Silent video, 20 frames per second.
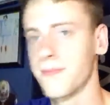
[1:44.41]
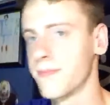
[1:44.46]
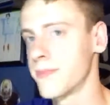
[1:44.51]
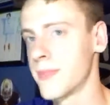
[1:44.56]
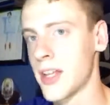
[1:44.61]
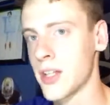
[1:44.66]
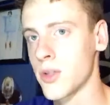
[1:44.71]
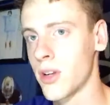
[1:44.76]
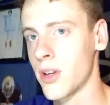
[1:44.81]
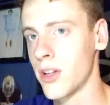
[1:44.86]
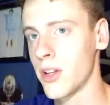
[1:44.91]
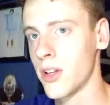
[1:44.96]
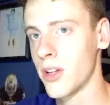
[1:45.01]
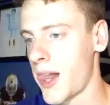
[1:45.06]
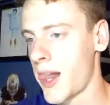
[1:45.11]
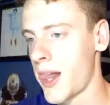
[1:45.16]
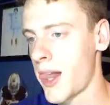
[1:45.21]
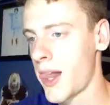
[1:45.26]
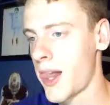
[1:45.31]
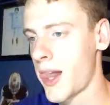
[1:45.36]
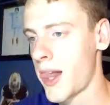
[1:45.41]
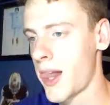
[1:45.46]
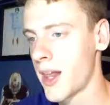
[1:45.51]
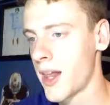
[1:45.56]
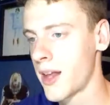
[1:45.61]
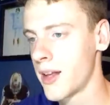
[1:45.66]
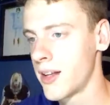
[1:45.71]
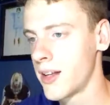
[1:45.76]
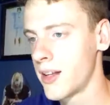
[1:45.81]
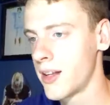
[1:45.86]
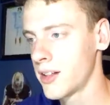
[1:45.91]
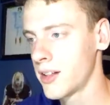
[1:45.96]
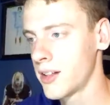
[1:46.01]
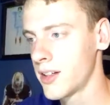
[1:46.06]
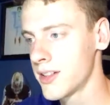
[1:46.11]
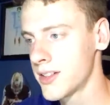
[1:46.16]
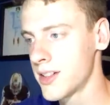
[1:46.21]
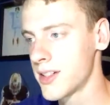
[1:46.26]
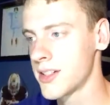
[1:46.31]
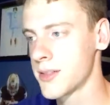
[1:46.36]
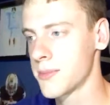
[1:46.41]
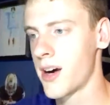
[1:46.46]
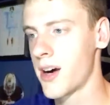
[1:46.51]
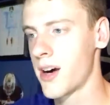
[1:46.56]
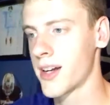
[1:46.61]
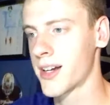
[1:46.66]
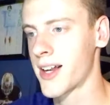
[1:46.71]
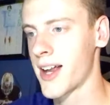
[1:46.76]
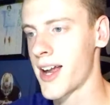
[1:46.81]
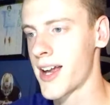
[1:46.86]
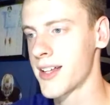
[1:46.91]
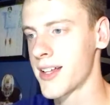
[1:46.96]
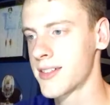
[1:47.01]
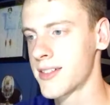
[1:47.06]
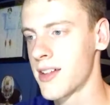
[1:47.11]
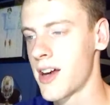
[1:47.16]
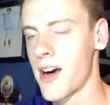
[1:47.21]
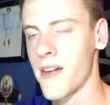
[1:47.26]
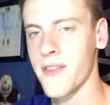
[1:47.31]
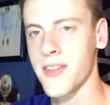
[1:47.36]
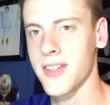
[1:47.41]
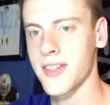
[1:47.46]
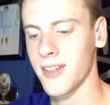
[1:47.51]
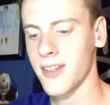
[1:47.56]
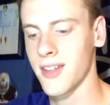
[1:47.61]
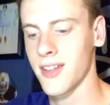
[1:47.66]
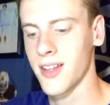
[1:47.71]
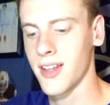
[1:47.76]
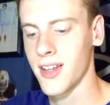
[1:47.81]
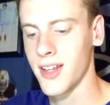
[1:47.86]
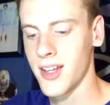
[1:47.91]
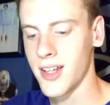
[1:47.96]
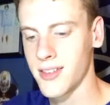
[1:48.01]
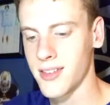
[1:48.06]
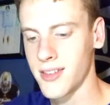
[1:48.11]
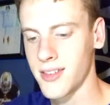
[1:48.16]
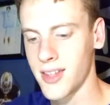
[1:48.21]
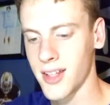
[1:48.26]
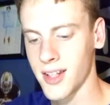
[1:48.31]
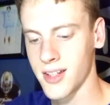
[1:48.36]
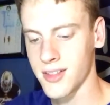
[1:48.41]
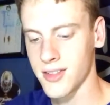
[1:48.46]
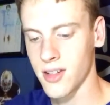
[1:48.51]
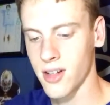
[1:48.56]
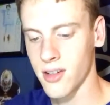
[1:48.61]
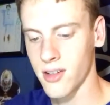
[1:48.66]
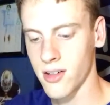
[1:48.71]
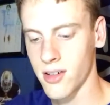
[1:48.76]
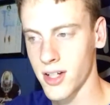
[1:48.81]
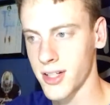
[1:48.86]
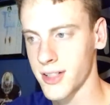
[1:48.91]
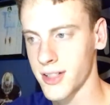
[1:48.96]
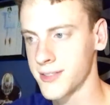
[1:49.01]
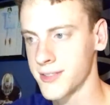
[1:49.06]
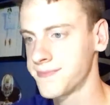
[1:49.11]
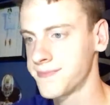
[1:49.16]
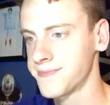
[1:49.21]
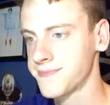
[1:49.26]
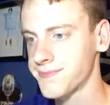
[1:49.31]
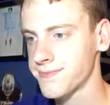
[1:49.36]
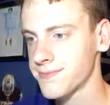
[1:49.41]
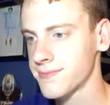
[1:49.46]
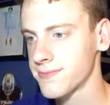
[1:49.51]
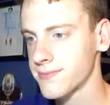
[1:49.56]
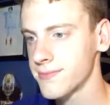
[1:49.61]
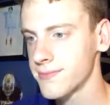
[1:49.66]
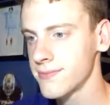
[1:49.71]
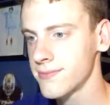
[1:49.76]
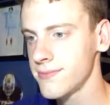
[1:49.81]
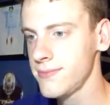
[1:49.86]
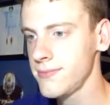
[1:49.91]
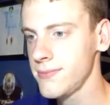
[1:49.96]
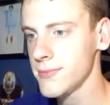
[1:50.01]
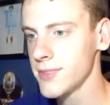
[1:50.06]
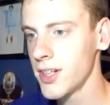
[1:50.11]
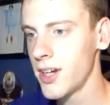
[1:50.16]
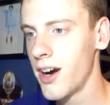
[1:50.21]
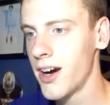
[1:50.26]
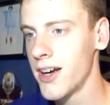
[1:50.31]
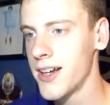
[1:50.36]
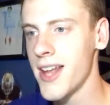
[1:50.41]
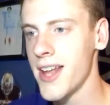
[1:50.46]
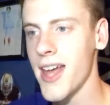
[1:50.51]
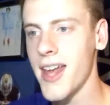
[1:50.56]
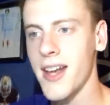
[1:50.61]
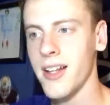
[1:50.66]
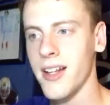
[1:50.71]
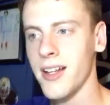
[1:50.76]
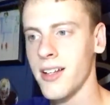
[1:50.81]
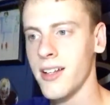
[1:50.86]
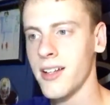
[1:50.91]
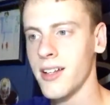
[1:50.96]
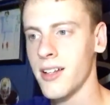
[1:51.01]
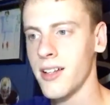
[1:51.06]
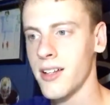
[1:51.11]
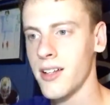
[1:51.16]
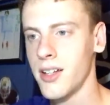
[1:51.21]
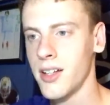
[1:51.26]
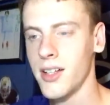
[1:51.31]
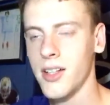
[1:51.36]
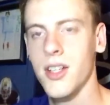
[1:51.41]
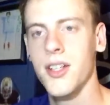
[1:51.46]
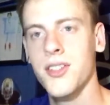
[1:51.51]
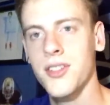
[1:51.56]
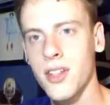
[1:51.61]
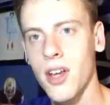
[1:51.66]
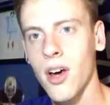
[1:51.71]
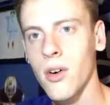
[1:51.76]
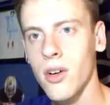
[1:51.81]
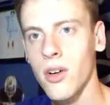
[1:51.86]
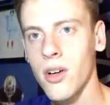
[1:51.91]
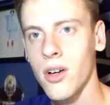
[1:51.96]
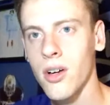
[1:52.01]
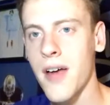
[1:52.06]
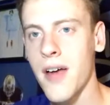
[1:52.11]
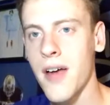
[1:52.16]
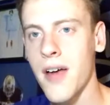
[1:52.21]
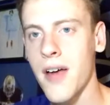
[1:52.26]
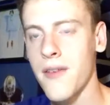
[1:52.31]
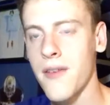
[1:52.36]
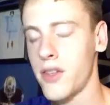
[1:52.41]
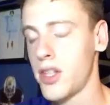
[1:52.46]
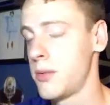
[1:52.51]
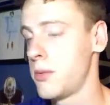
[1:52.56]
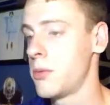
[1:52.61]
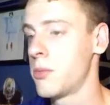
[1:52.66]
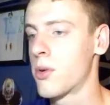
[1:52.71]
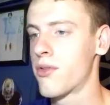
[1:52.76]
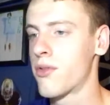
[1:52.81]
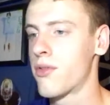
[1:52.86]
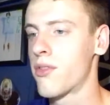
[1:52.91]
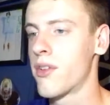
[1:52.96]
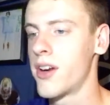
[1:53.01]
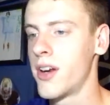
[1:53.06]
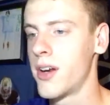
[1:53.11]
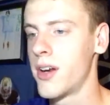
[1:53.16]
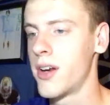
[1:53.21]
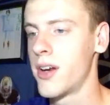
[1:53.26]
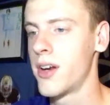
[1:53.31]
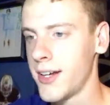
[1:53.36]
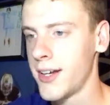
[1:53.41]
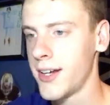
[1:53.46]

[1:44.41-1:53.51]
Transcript: That's what I'll do. Because it is a podcast. Obviously, things are unedited. So I have a little bit more freedom.